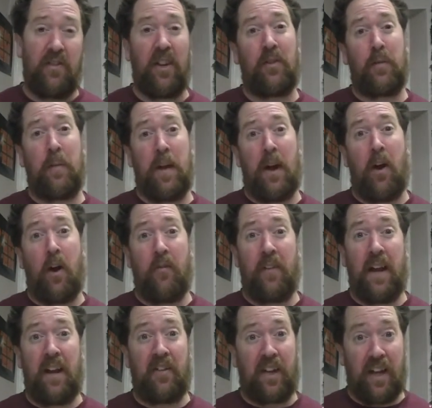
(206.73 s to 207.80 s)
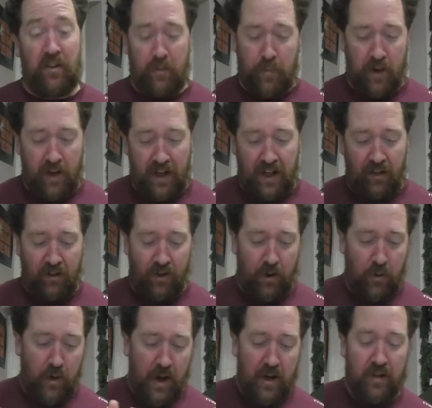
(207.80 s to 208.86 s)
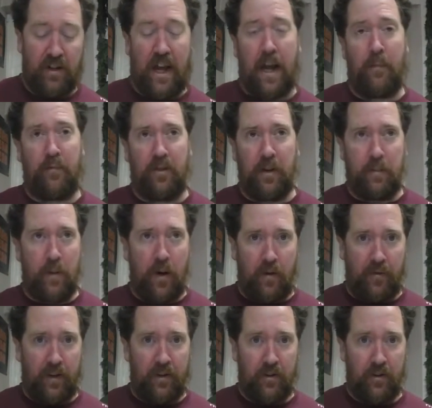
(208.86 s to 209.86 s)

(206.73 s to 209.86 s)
It takes me about half an hour to get to my lake, so absolutely perfect.